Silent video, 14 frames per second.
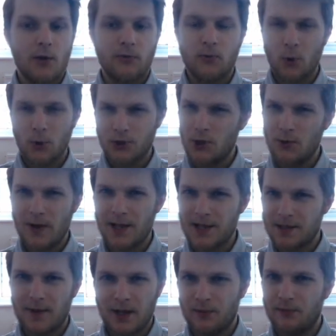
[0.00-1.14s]
4/2 gets
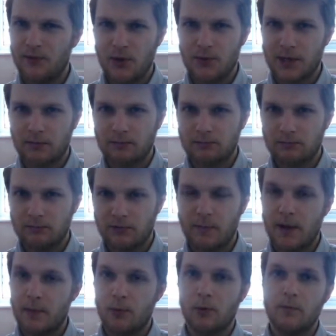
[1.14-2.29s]
a bit confusing for
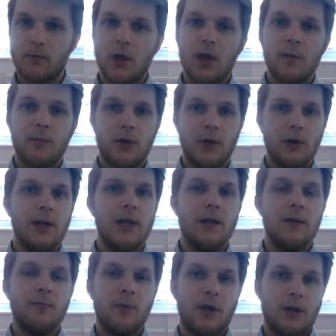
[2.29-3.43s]
people,
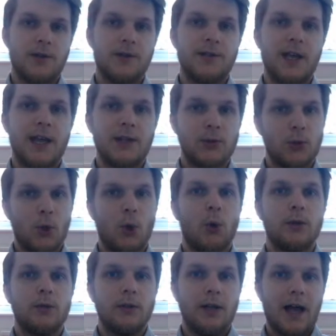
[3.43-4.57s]
purely because it's not
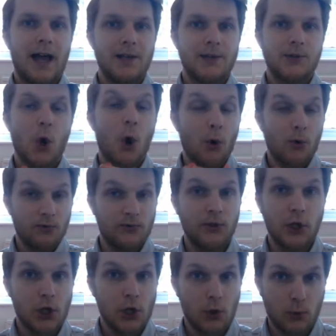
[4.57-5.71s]
as
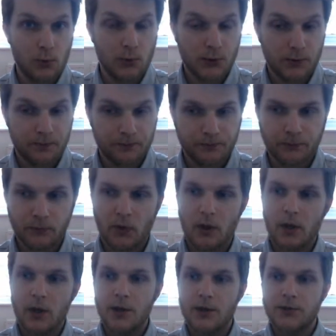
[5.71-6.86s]
often used.
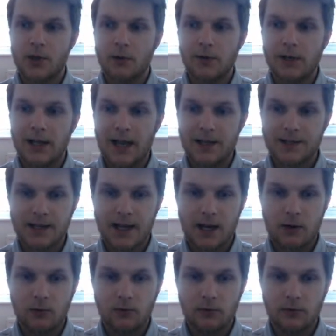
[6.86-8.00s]
So let's
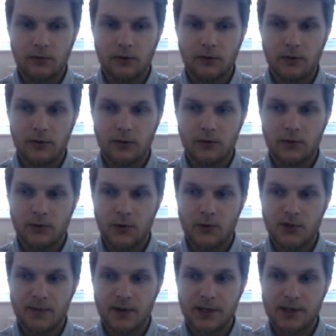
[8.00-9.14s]
now do
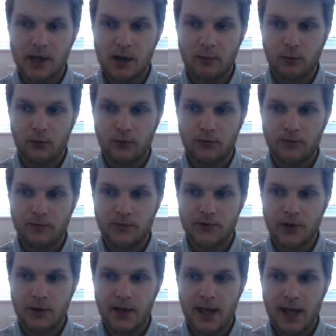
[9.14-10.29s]
some examples.
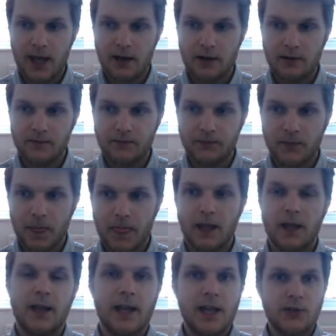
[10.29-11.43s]
So here
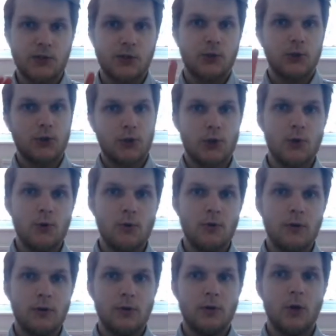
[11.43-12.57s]
is
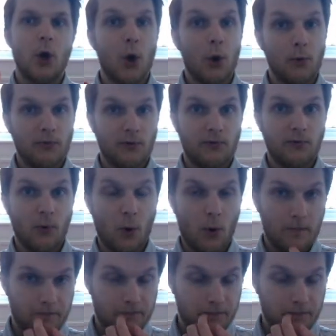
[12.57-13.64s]
2/4.